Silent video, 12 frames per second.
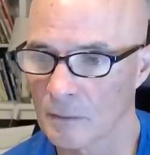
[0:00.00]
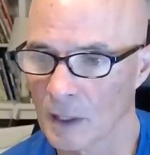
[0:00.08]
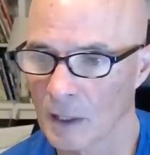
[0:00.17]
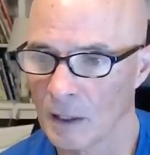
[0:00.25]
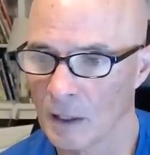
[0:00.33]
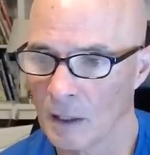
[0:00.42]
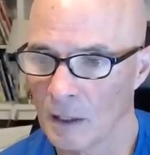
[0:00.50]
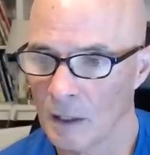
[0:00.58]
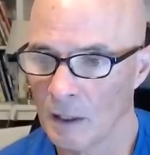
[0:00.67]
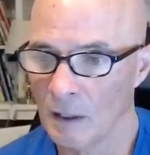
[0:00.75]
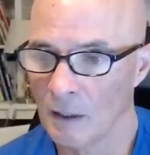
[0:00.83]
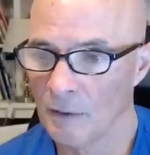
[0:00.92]

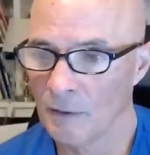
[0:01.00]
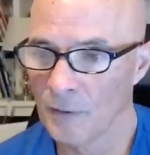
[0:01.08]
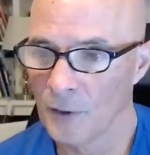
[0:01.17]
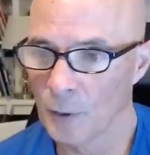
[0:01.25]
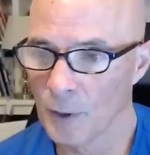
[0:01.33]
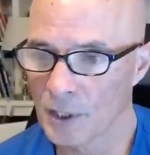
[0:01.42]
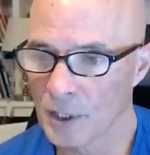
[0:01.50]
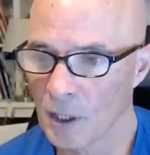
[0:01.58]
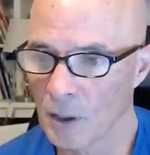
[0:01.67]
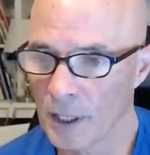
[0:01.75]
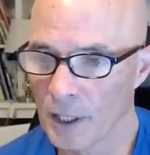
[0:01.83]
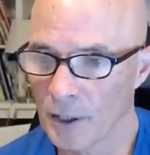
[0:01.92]
A few weeks
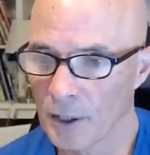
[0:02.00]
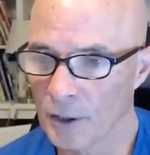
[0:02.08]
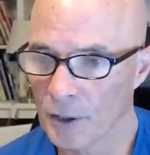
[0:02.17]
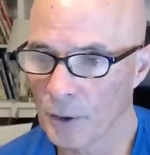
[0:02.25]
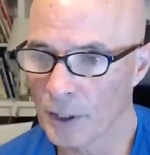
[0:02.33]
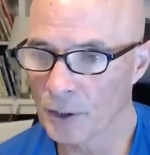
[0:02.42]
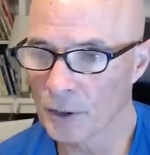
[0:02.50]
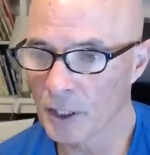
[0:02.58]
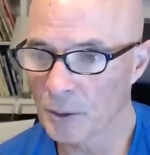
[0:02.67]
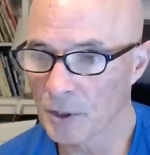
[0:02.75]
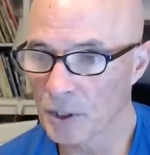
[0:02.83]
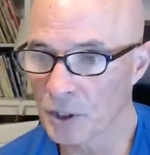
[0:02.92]
ago, I hear you're doing a
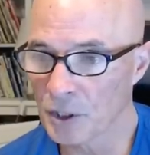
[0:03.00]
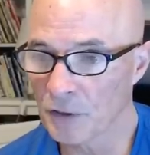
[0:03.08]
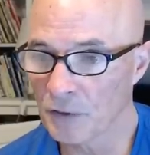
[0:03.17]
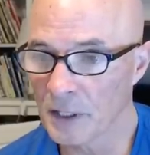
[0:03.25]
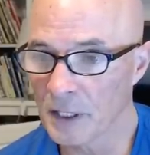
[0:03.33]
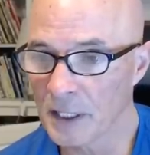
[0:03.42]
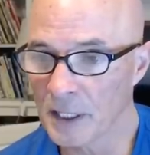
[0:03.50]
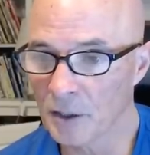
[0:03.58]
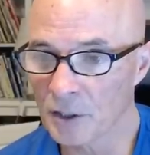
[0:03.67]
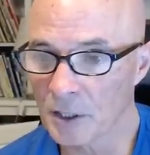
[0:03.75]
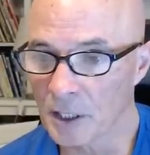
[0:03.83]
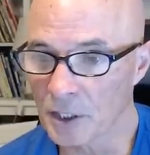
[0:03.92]
transmission shifting and
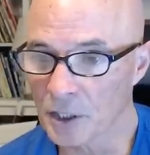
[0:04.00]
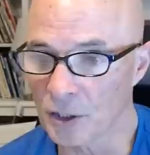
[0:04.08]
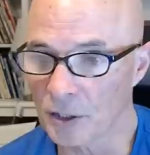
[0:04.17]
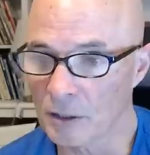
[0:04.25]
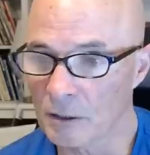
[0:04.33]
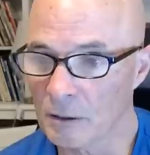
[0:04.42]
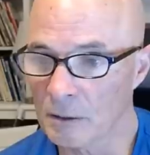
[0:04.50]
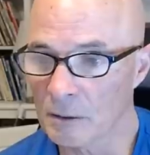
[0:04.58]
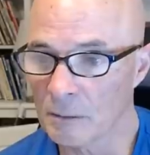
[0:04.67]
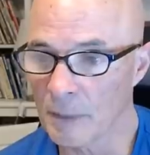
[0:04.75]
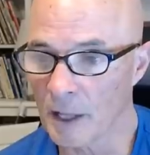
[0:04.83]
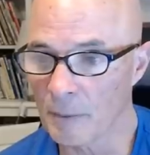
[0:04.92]
gear selection
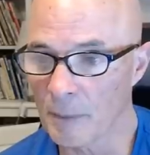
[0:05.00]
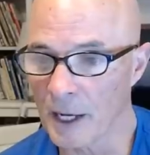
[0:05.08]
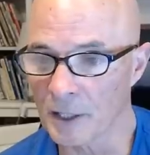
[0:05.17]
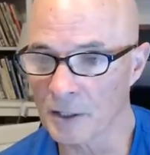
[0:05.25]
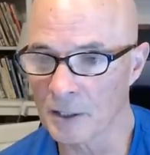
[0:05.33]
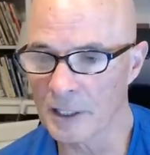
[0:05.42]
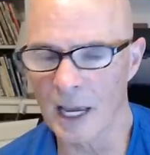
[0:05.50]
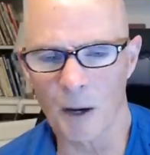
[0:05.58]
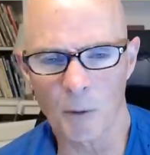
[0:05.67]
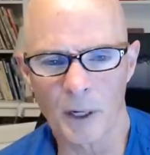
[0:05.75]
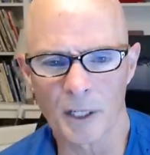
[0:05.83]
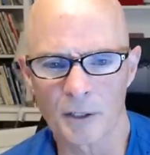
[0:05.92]
mathematics. Yeah, I
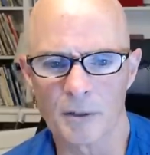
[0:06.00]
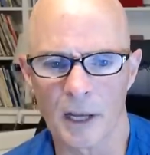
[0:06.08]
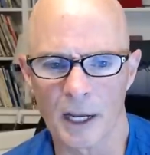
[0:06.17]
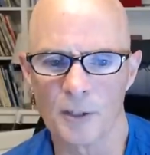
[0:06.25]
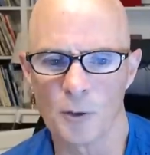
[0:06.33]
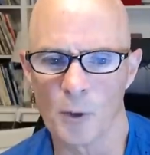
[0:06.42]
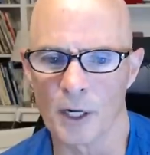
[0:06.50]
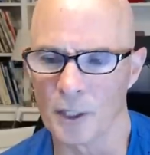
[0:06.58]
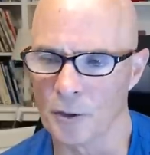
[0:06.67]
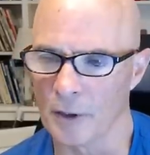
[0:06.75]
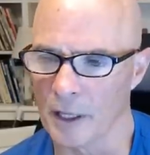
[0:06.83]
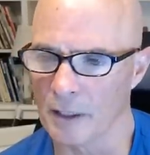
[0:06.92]
want to. I do want to
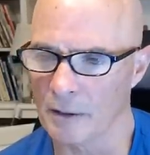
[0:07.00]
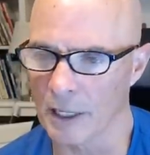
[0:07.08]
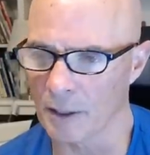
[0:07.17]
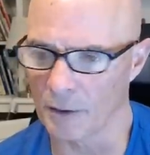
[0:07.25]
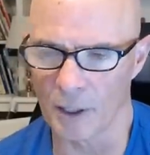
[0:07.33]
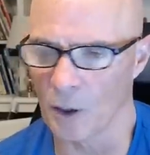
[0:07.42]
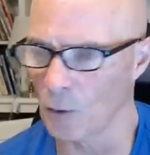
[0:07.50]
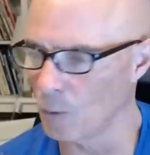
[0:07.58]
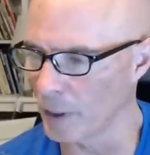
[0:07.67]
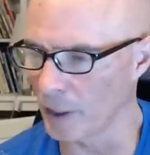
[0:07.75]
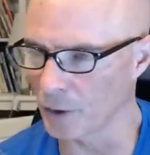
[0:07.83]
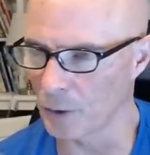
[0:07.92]
do that. I don't know
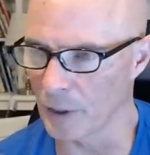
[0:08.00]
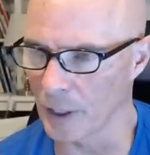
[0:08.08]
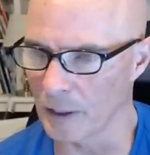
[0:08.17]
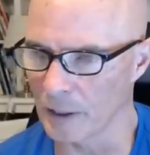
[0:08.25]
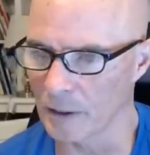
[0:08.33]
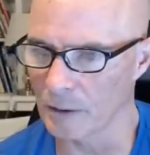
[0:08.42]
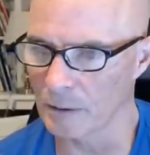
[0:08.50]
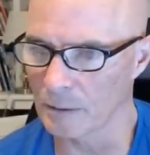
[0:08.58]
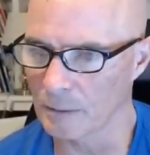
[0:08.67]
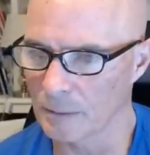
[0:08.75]
when I'll do that yet, though.